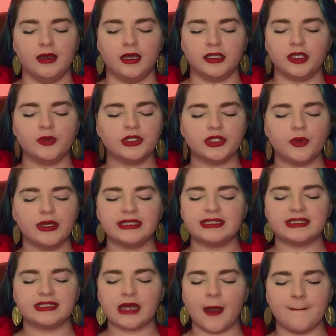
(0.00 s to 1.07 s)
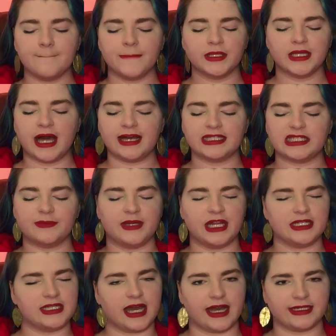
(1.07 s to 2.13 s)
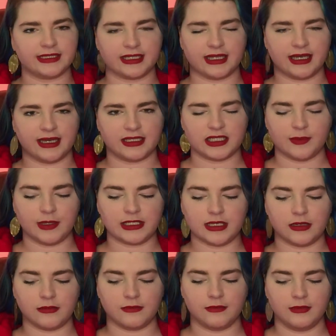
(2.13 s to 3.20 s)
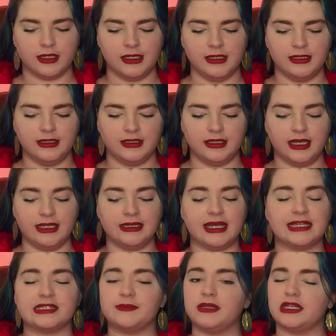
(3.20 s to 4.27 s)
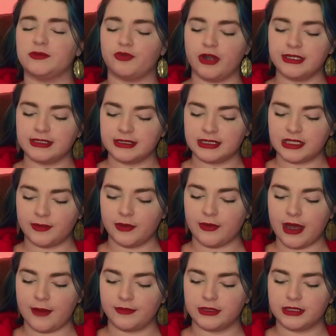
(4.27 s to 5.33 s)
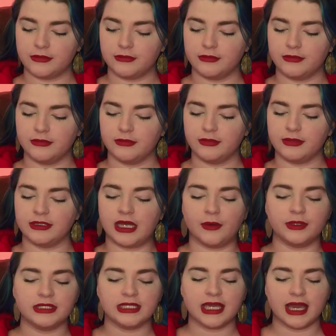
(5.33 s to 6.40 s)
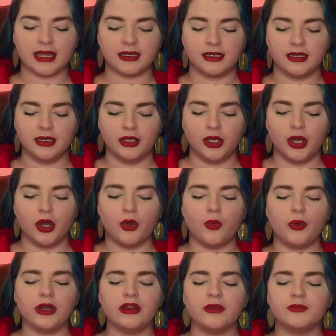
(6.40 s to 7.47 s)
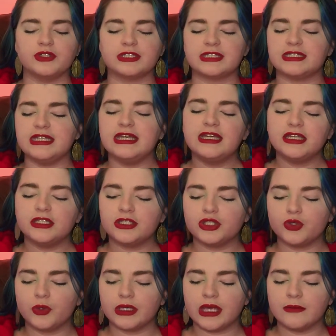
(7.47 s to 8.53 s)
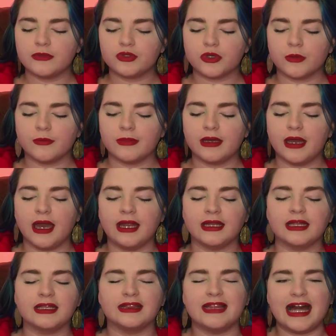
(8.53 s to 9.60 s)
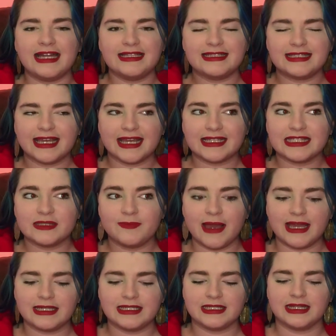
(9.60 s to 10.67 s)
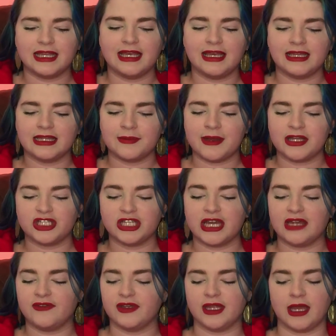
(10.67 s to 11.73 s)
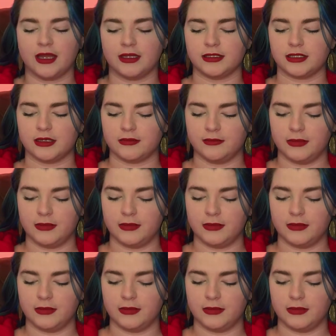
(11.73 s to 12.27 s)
There was always some last-minute task that had to be done, and last-minute presents to be wrapped. Now and again, one of them would sneak into Joachim's room and glance expectantly at the magic advent calendar.